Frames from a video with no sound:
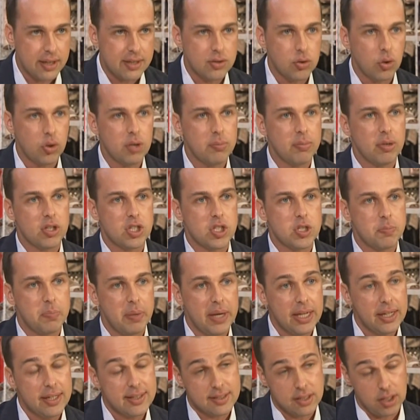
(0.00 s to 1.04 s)
it's all about
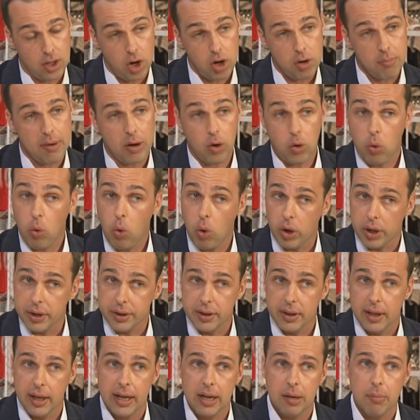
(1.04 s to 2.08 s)
speed, it's a lot about
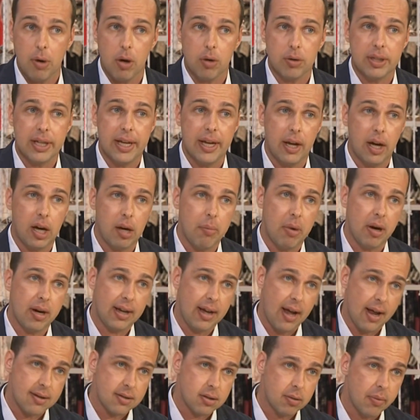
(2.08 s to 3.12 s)
quality and about caring about the
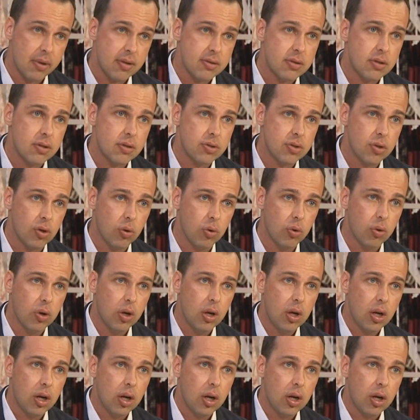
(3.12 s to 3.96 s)
customers. So